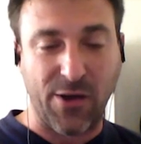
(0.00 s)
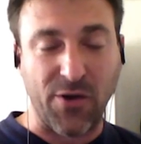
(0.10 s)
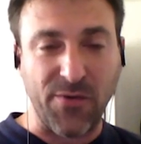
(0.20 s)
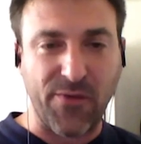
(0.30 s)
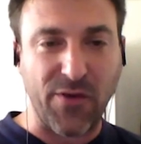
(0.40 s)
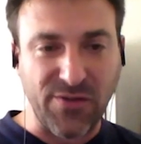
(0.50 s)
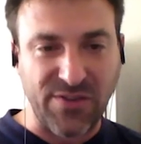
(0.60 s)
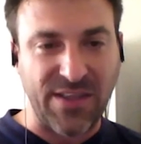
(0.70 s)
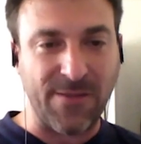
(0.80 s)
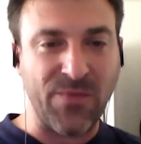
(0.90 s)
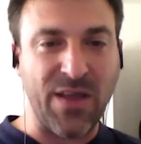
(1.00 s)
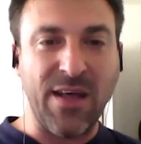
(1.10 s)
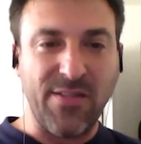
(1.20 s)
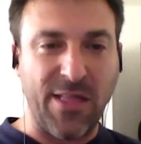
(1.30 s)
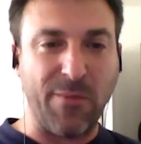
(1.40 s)
confronting
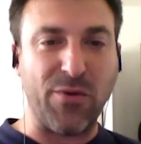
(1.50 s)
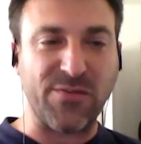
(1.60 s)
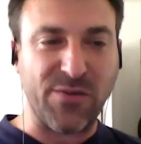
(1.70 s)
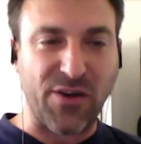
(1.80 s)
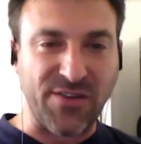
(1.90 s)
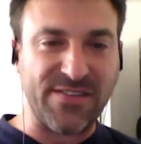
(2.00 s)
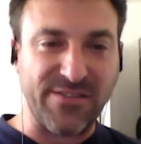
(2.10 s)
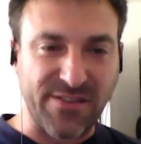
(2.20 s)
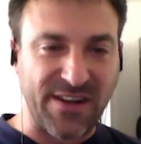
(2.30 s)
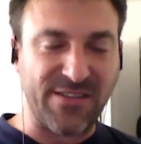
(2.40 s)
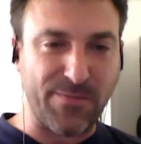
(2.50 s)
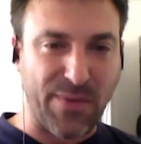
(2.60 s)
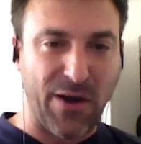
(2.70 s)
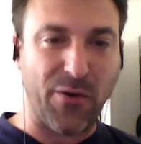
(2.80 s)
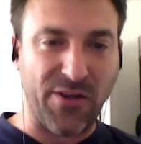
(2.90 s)
the most concentrated
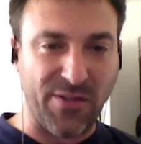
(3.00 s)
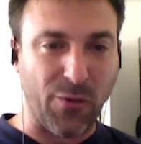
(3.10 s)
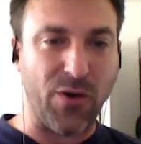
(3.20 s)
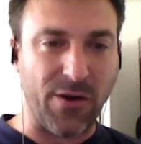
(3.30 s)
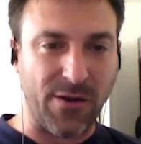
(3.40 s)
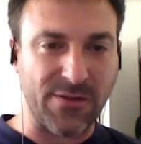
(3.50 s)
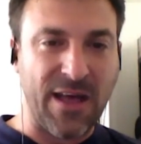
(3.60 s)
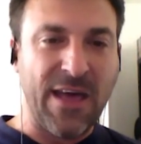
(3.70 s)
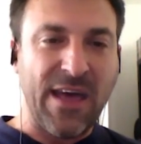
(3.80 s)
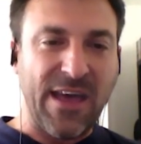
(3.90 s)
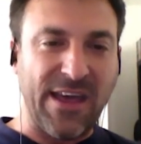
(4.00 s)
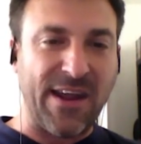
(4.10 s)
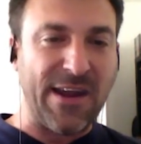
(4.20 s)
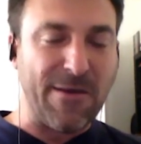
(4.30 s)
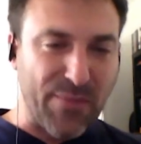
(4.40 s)
power in the world in
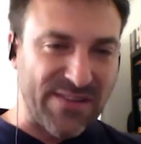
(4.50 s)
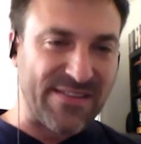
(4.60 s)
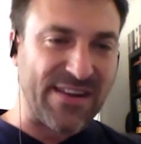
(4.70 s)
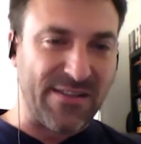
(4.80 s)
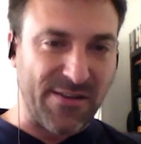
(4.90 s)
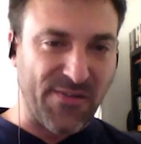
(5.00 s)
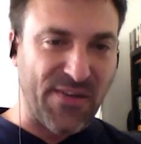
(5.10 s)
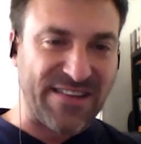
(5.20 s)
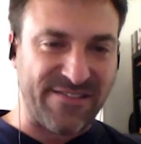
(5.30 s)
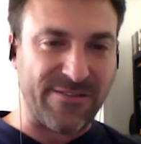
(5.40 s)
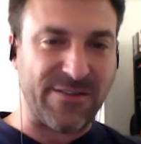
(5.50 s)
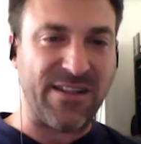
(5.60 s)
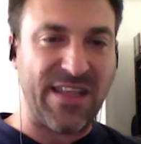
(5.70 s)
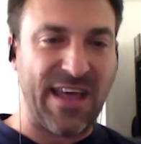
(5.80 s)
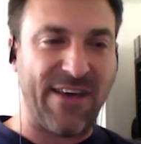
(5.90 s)
an unprecedented fashion
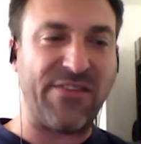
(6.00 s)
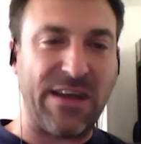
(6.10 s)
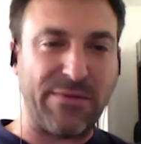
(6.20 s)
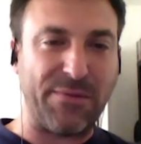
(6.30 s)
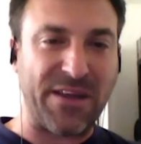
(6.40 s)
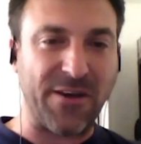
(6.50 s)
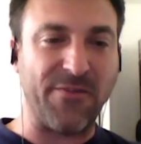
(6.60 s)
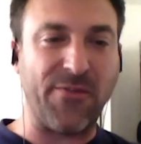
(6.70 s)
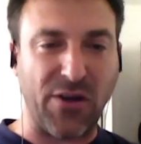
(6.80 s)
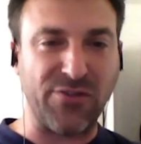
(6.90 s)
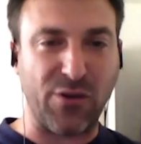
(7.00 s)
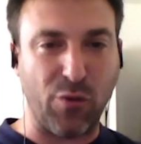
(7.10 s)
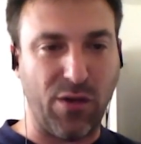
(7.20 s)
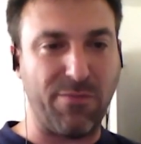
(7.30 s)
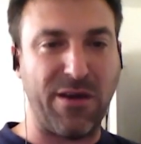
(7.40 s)
that they have never been confronted
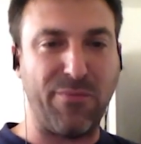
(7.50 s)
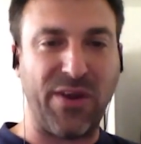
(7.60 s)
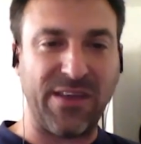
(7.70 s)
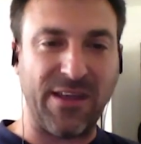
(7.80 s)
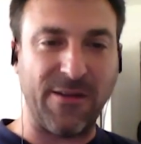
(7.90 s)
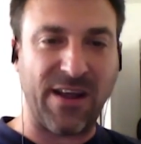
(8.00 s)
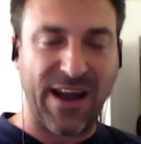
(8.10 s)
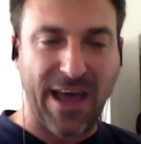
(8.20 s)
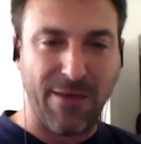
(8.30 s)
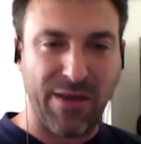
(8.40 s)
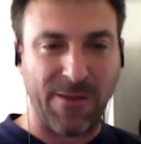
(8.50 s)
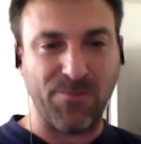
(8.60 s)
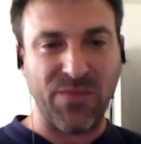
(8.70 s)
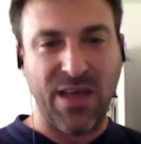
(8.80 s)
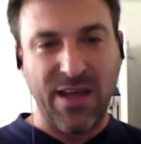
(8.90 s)
with, by bringing climate,
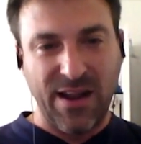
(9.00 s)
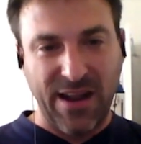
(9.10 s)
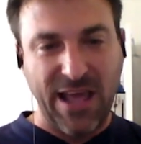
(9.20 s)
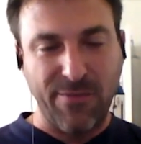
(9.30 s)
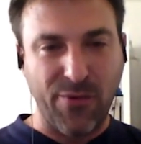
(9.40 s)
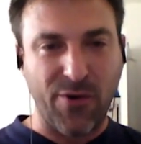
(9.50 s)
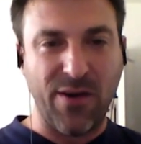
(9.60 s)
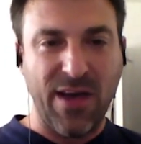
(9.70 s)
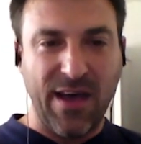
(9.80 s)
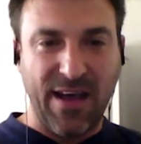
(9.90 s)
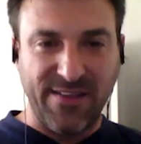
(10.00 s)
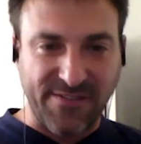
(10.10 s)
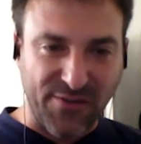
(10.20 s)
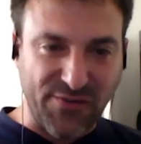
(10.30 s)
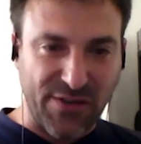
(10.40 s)
labor, and
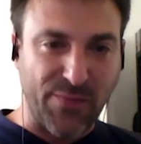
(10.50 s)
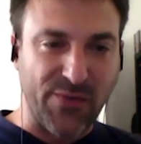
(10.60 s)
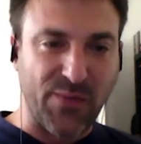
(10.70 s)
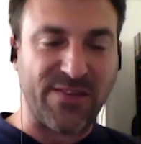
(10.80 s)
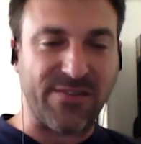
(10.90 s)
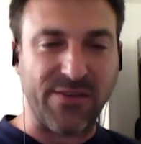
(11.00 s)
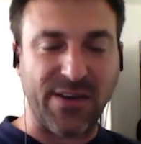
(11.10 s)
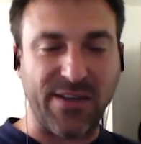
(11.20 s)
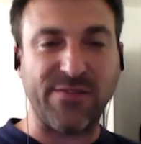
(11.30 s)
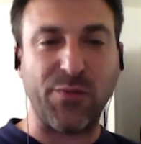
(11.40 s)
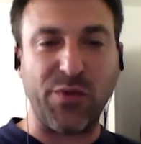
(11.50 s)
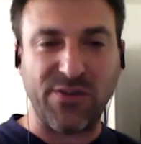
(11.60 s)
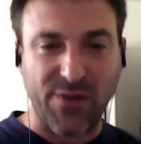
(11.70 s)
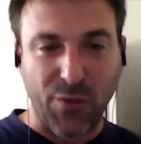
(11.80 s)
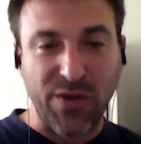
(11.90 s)
social movements together.
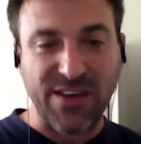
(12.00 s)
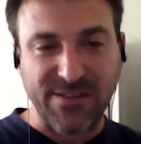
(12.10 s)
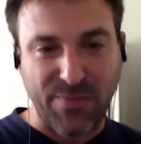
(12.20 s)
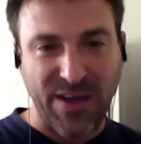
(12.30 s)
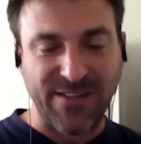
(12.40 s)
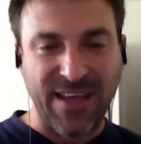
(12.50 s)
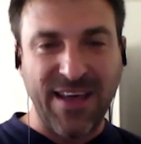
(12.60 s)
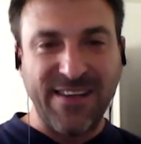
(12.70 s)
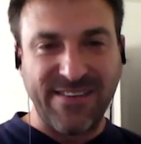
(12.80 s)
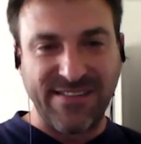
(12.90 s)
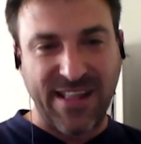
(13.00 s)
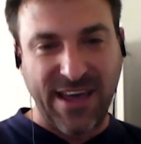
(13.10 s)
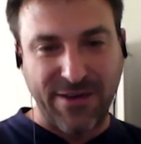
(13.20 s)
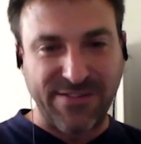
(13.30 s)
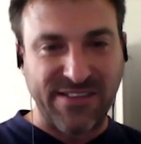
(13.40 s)
So we expect, just like
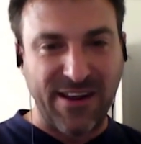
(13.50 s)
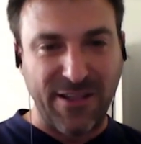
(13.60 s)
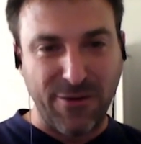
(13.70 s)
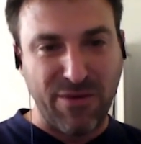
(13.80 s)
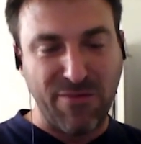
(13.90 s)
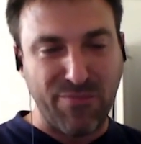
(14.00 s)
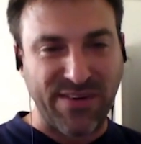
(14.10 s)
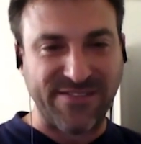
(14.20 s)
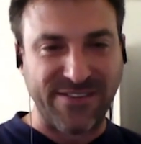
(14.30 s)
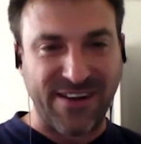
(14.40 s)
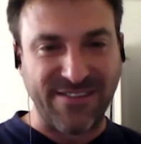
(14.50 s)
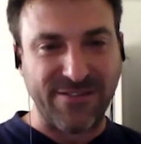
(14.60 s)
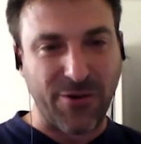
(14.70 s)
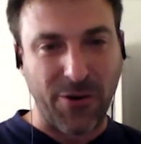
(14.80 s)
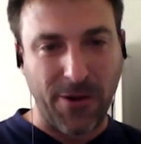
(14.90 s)
I was telling you my personal
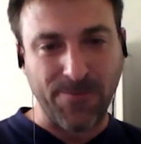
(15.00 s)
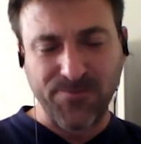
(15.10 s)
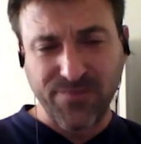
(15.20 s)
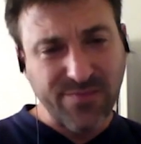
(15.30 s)
story,